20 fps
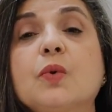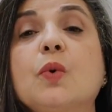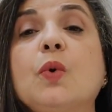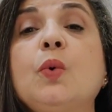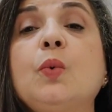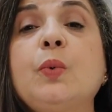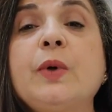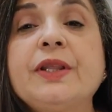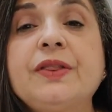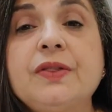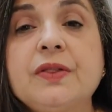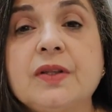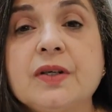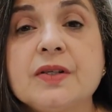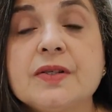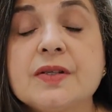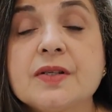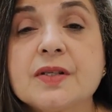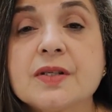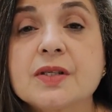With
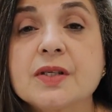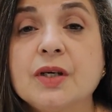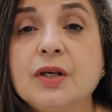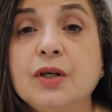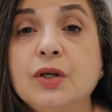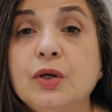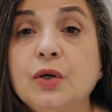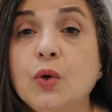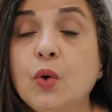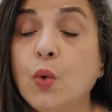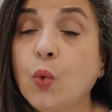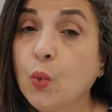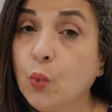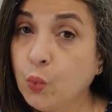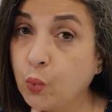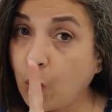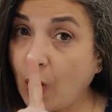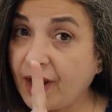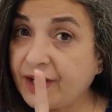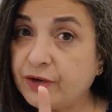this,
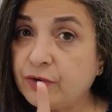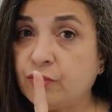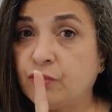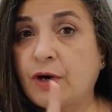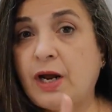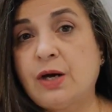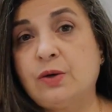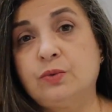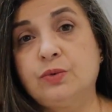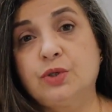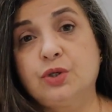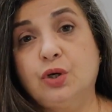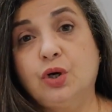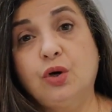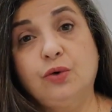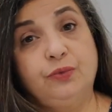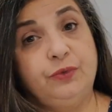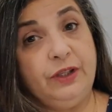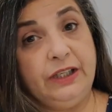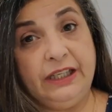one round
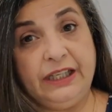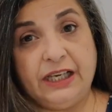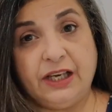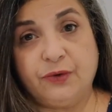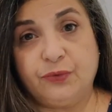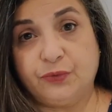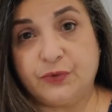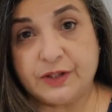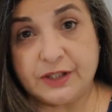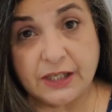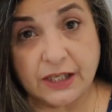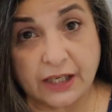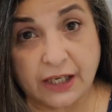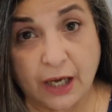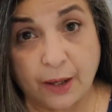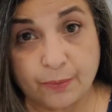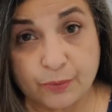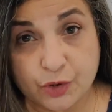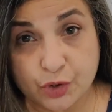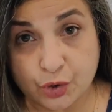of EFT
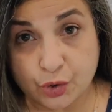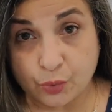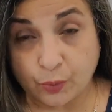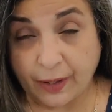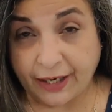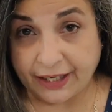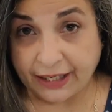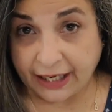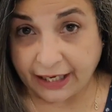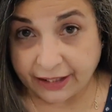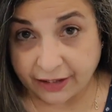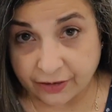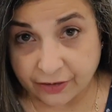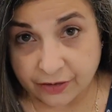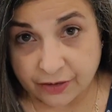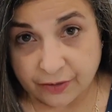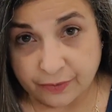comes to an end.